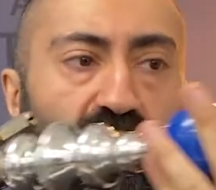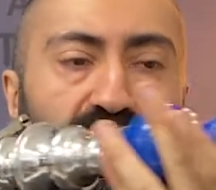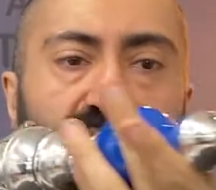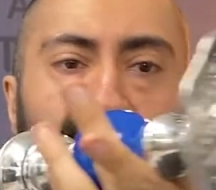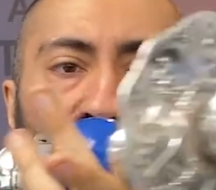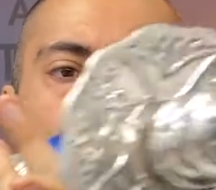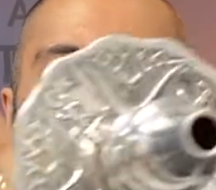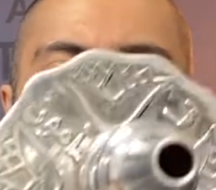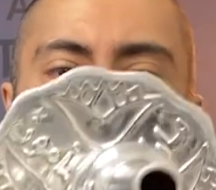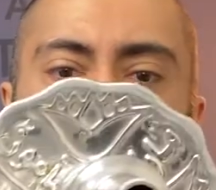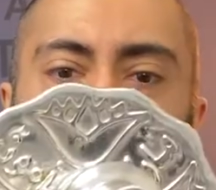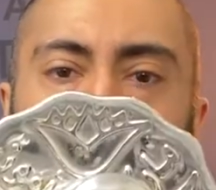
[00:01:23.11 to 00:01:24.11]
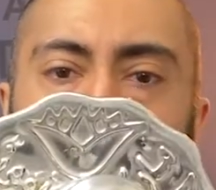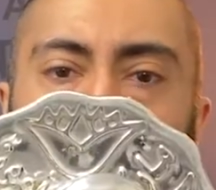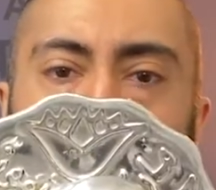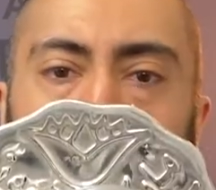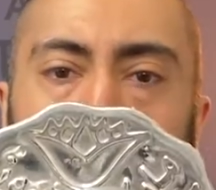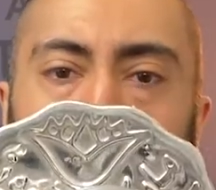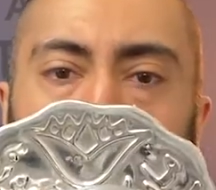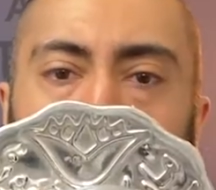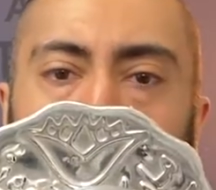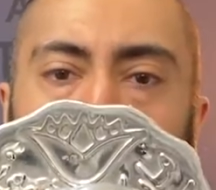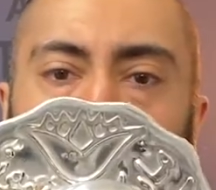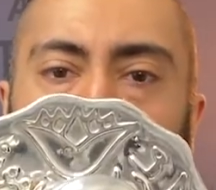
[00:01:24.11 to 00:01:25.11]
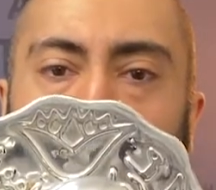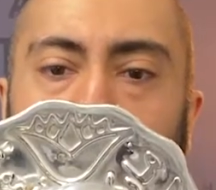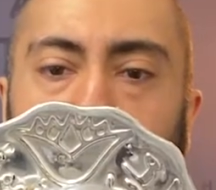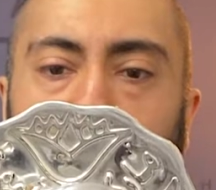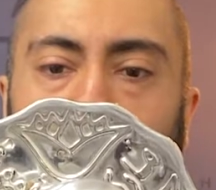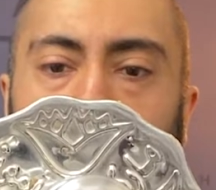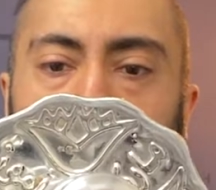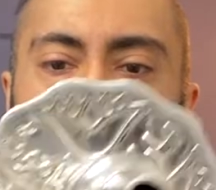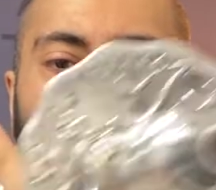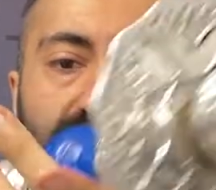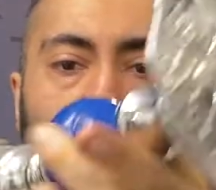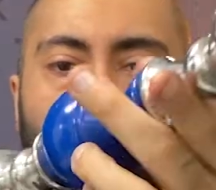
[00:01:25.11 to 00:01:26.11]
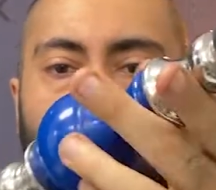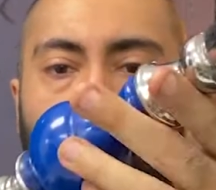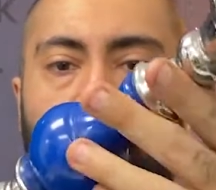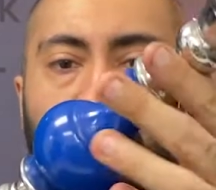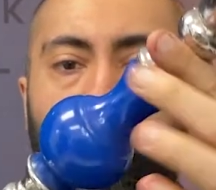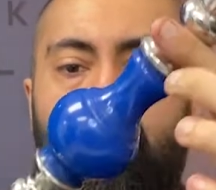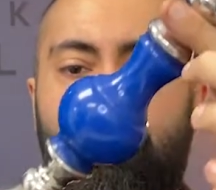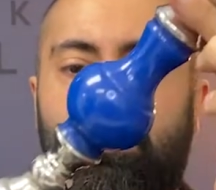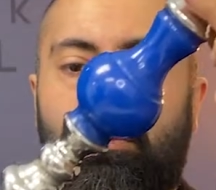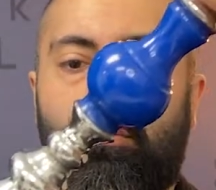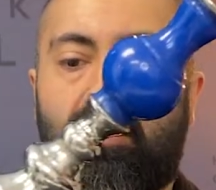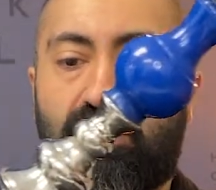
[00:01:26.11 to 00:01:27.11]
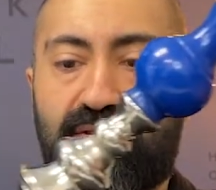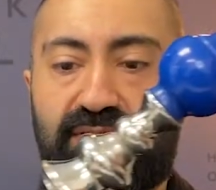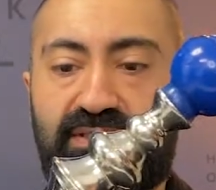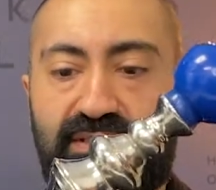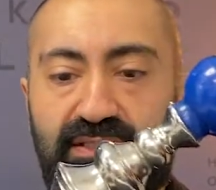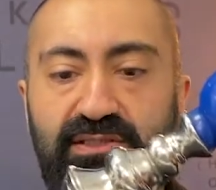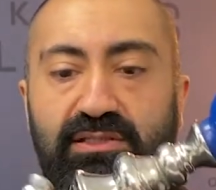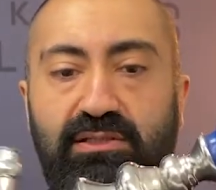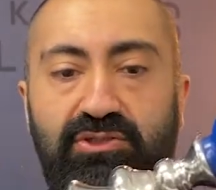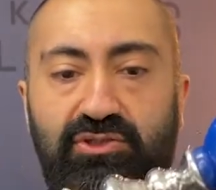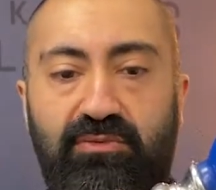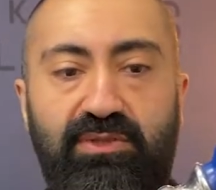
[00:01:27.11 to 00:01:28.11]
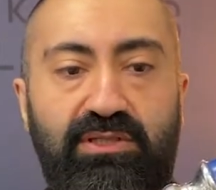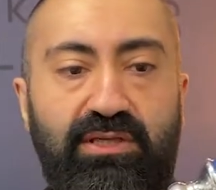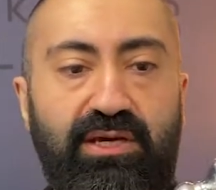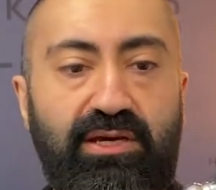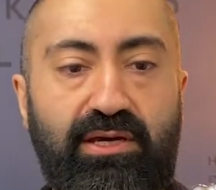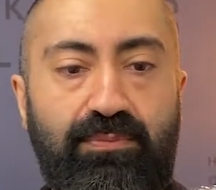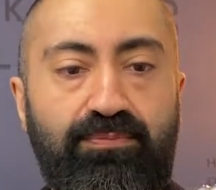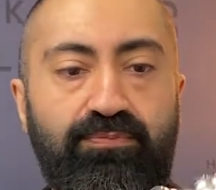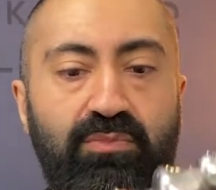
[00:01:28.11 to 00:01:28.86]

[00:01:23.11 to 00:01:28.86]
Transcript: So this is what the tray rest looks like and the rest of the hookah. This is a legitimate KM.